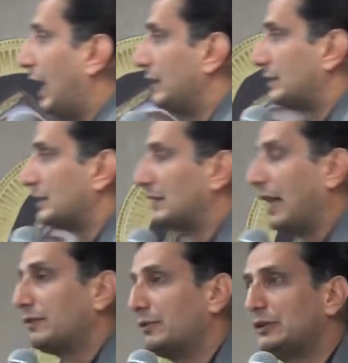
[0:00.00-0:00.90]
eyes, is
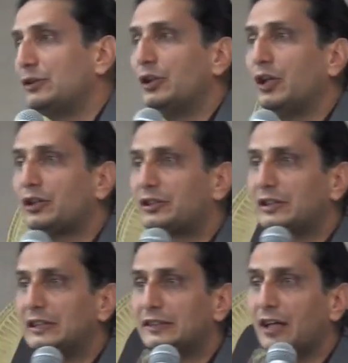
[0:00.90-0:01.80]
like when you look,
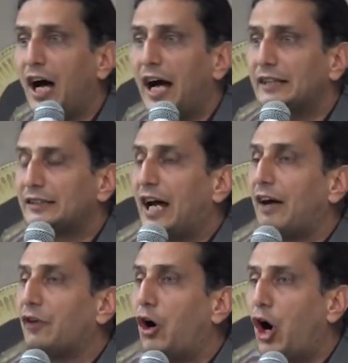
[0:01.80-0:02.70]
his eyes
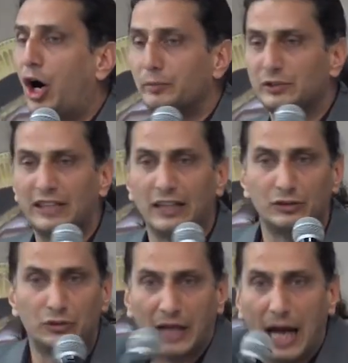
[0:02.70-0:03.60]
have arms
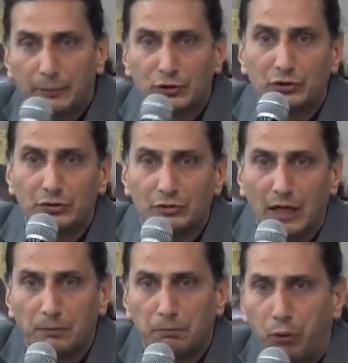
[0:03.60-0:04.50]
that grabs you
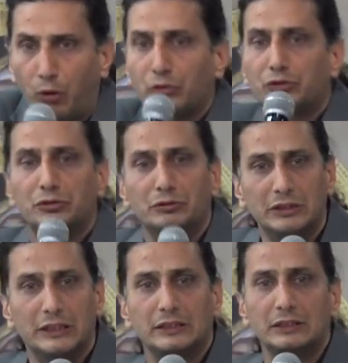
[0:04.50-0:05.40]
and pulls you
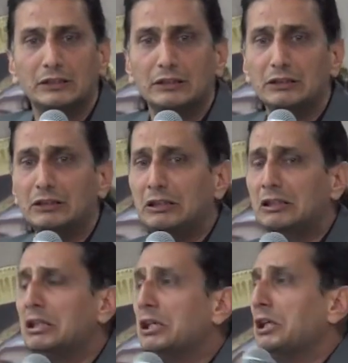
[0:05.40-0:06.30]
in.
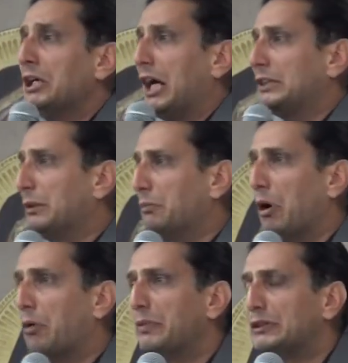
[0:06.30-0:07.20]
And the
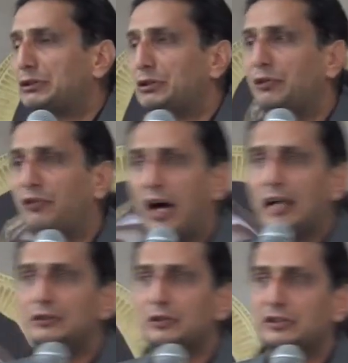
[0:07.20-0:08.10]
moment you find